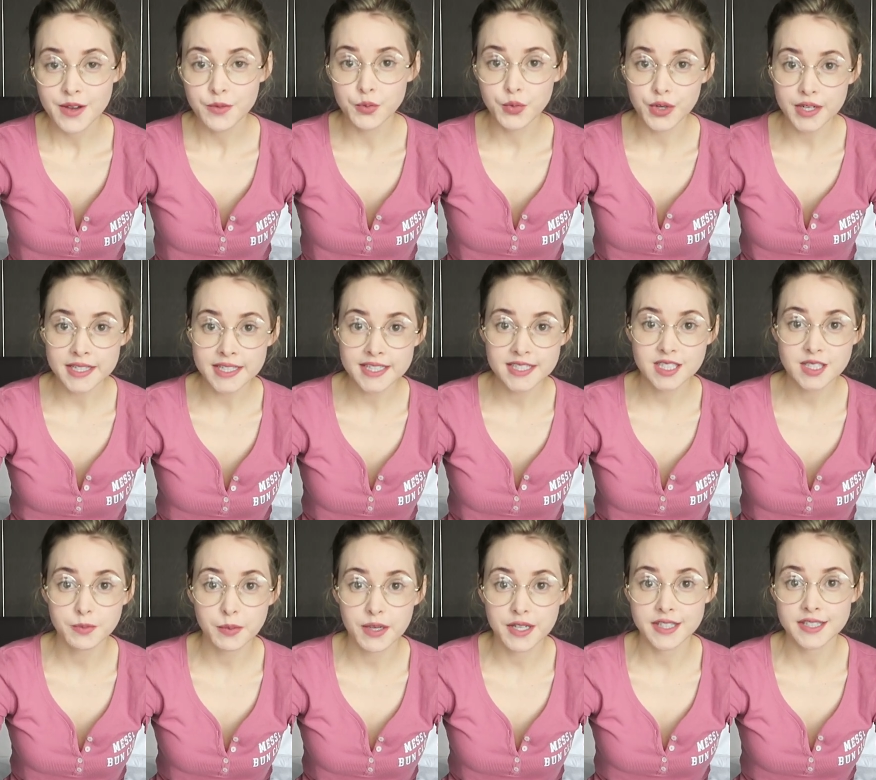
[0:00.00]
Britney
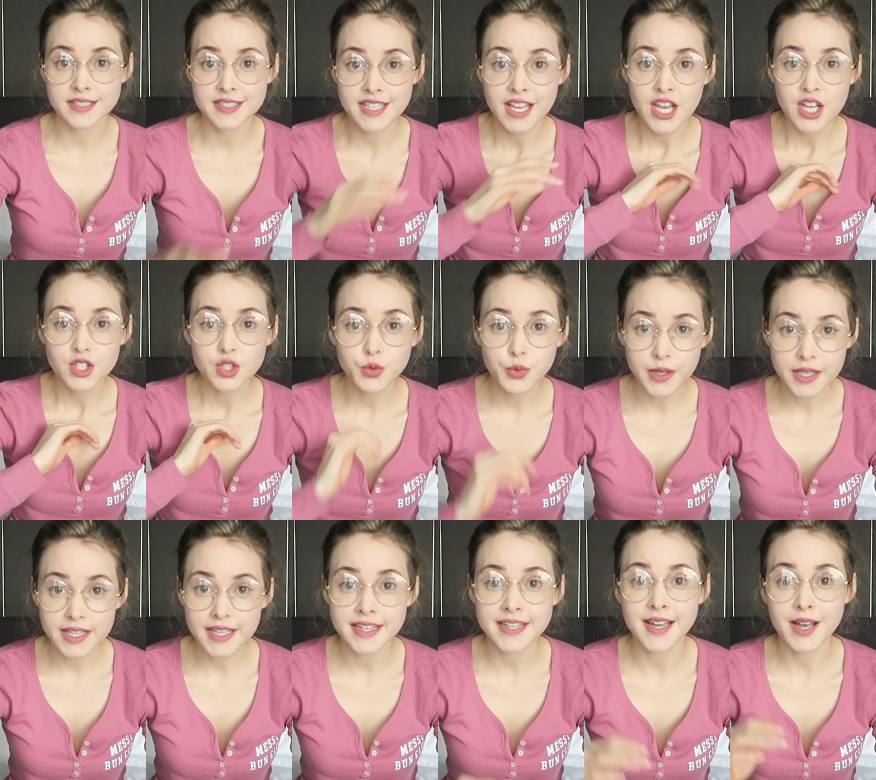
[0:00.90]
Spears
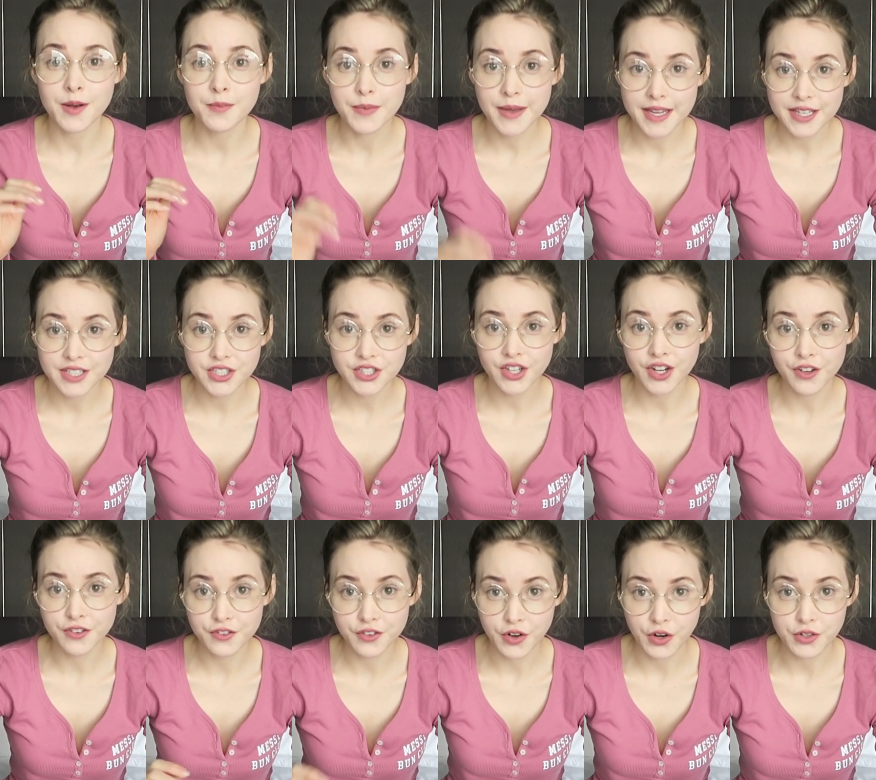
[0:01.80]
tweeted a picture
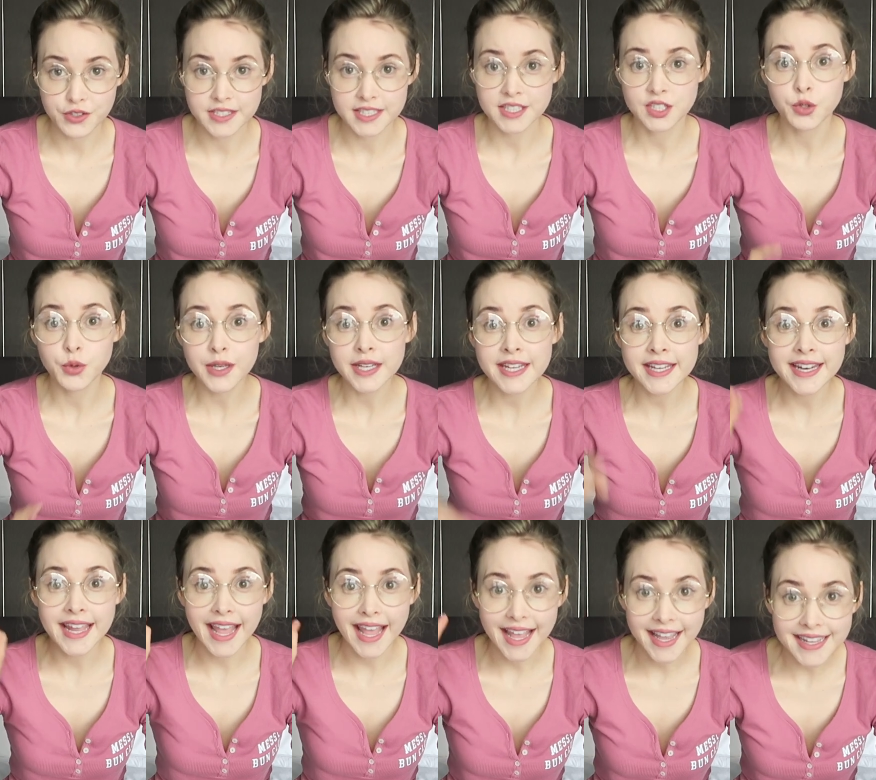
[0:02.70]
of Rosie,
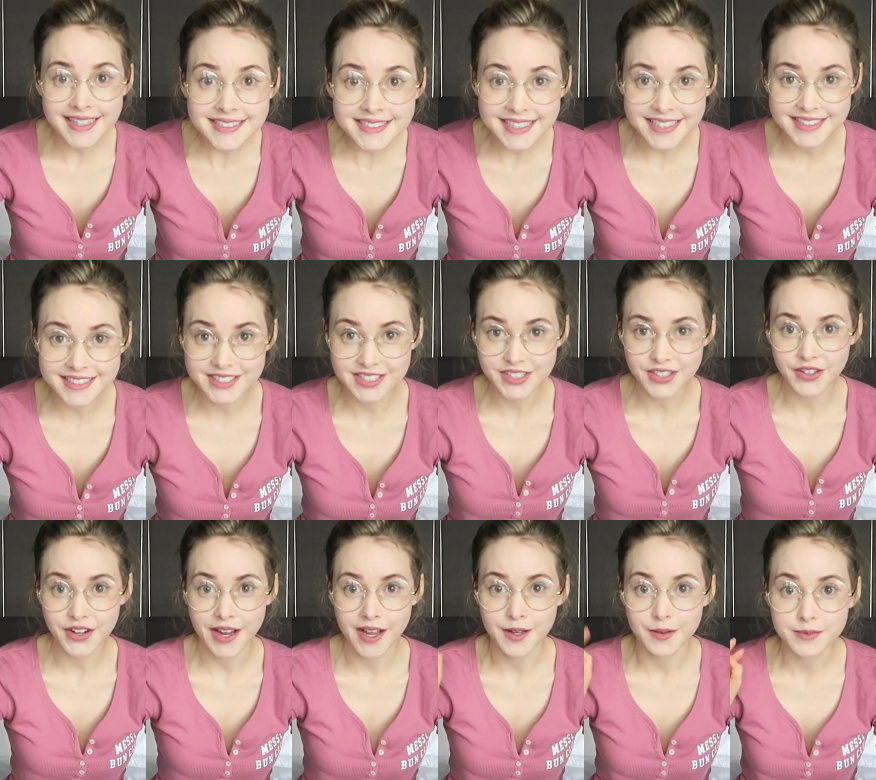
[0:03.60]
tweeted and
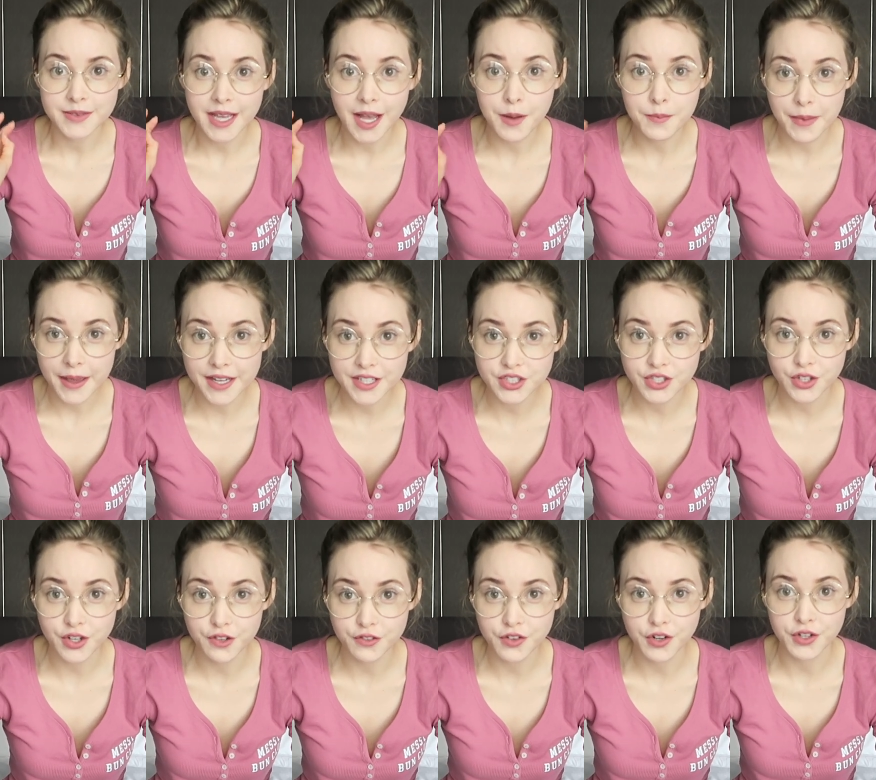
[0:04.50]
Instagrammed a
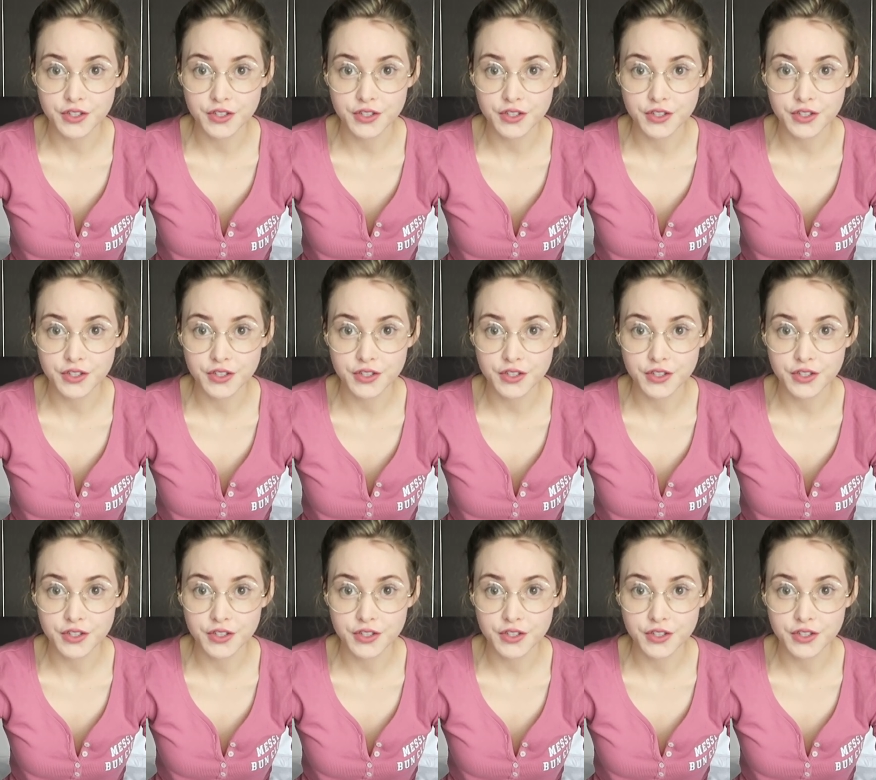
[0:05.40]
picture of